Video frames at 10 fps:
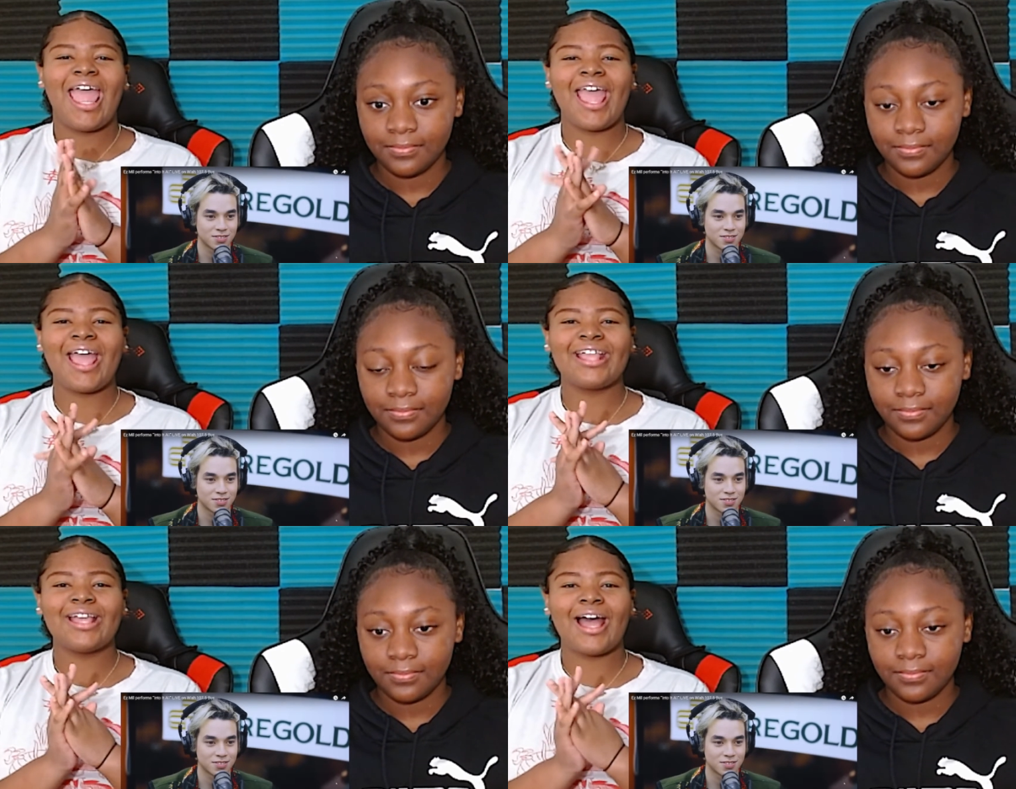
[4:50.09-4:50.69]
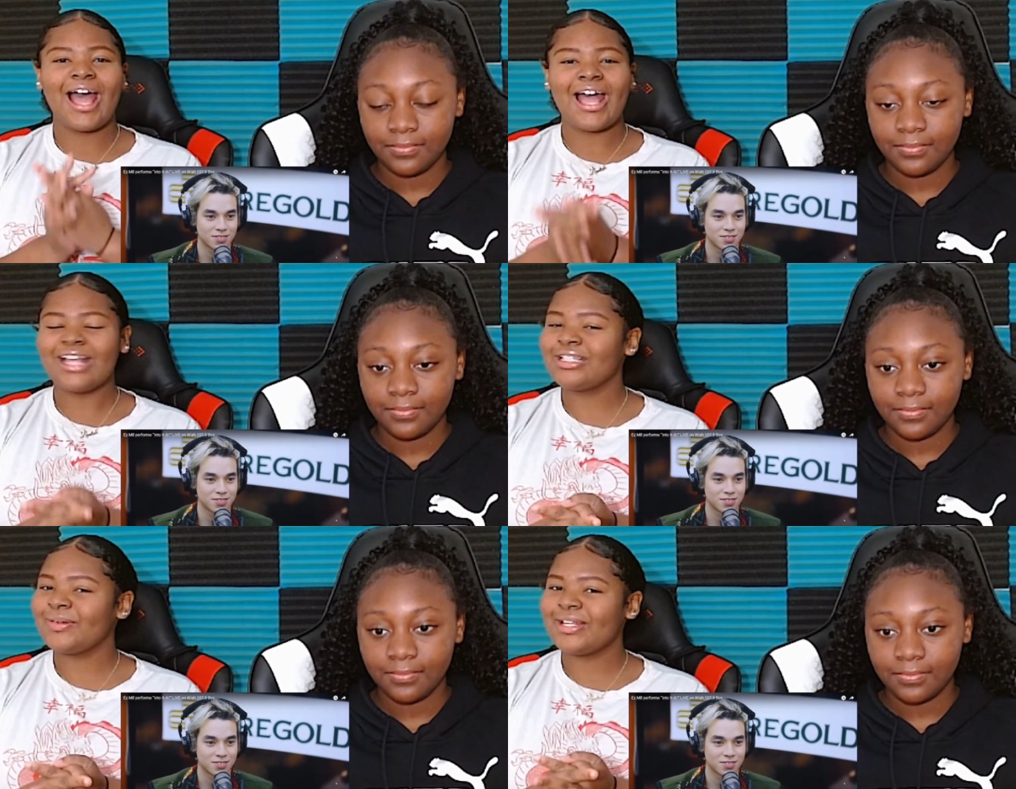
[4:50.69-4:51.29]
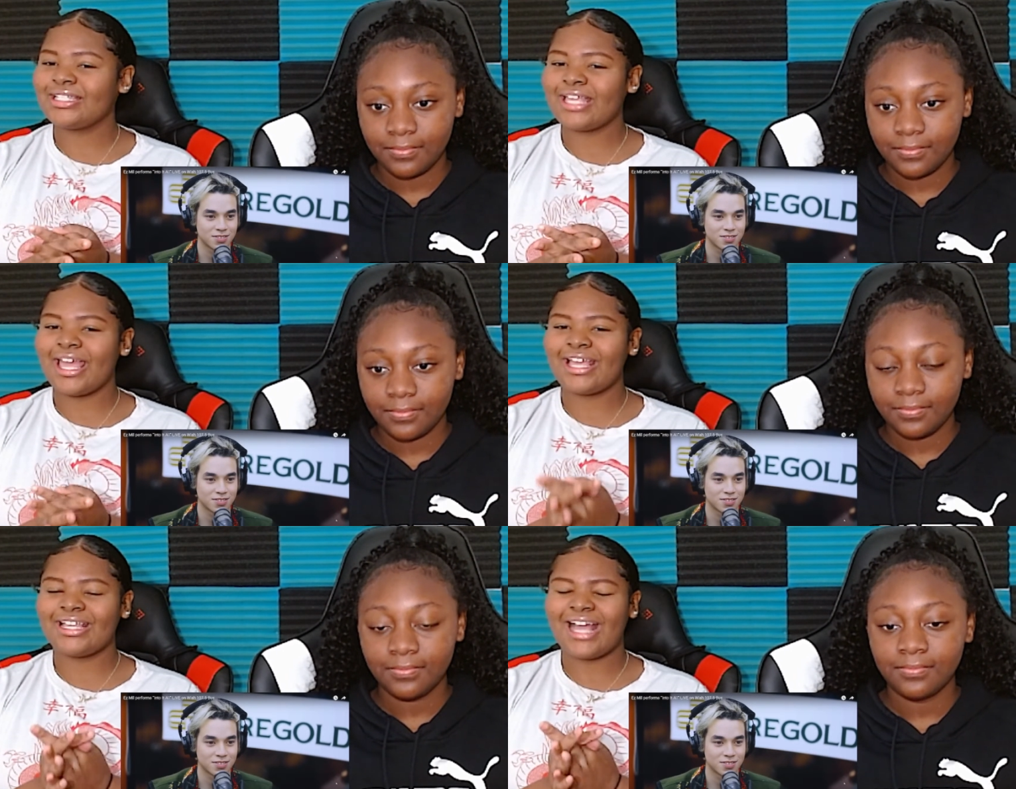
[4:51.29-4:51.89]
Speaker 1: And I just want to
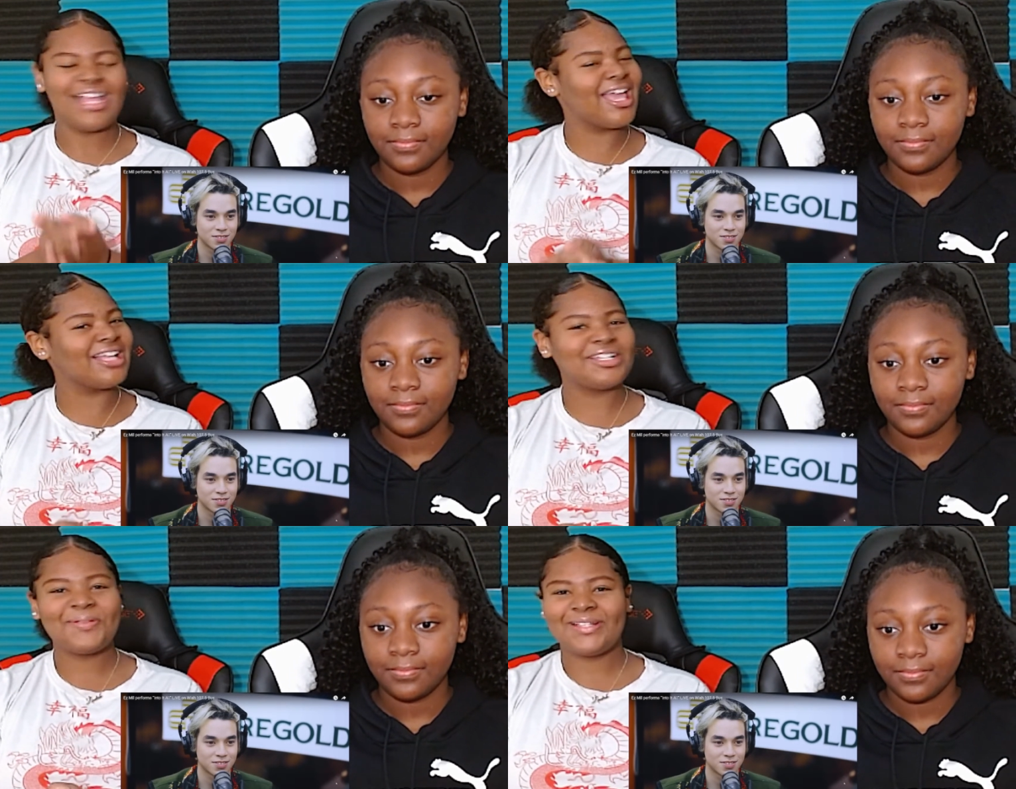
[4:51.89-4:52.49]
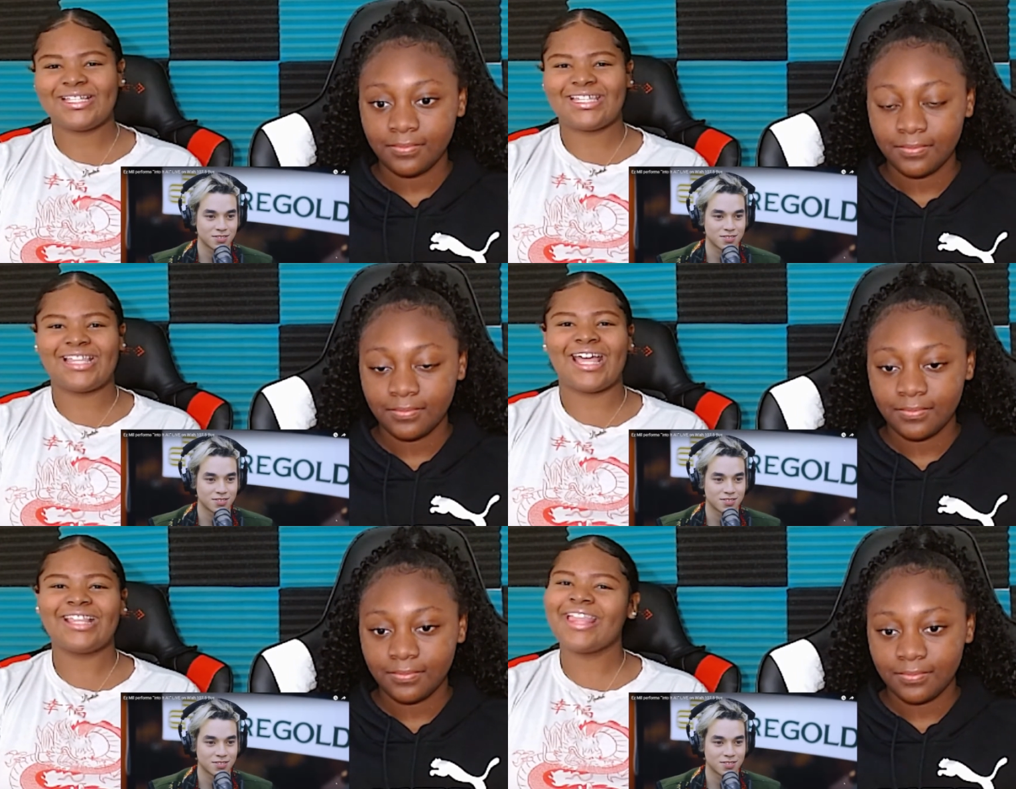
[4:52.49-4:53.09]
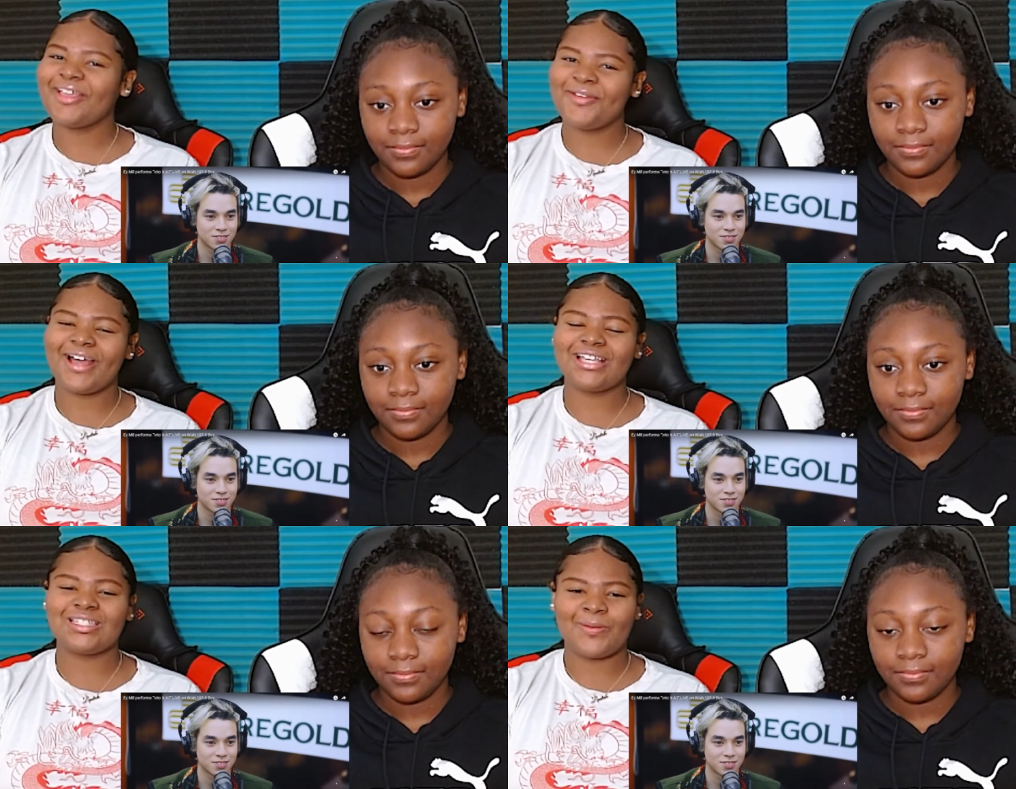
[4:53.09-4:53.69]
say, uh, yeah, I just wanted to say that. Thank you
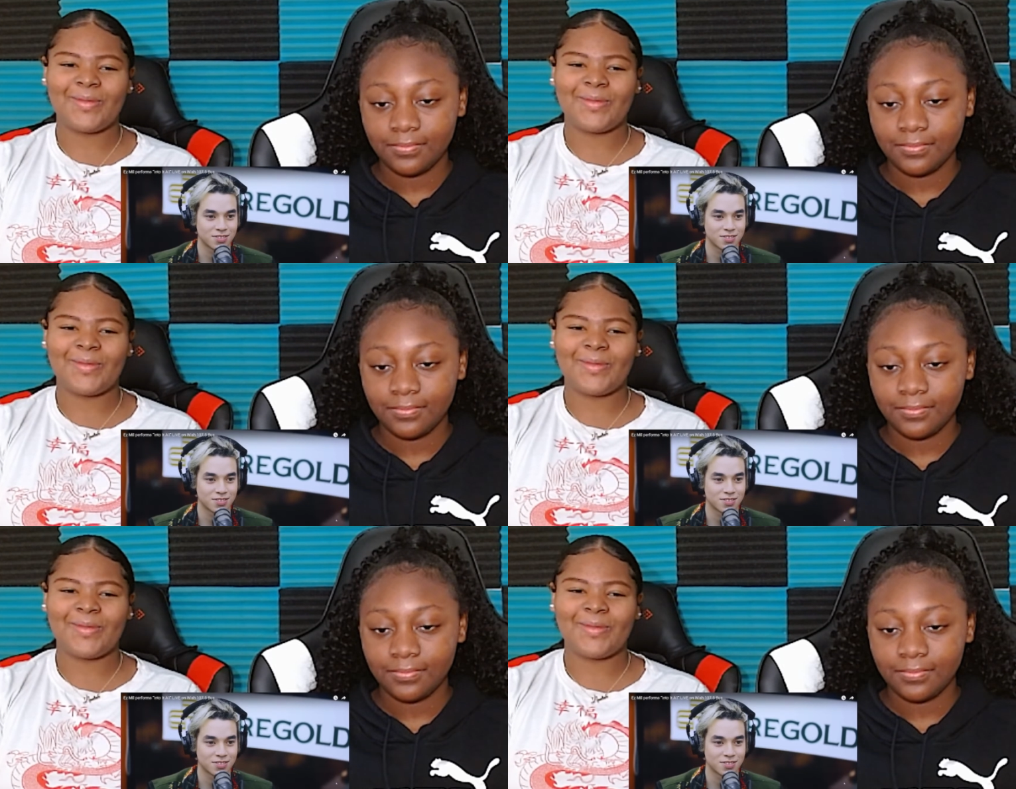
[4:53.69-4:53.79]
guys so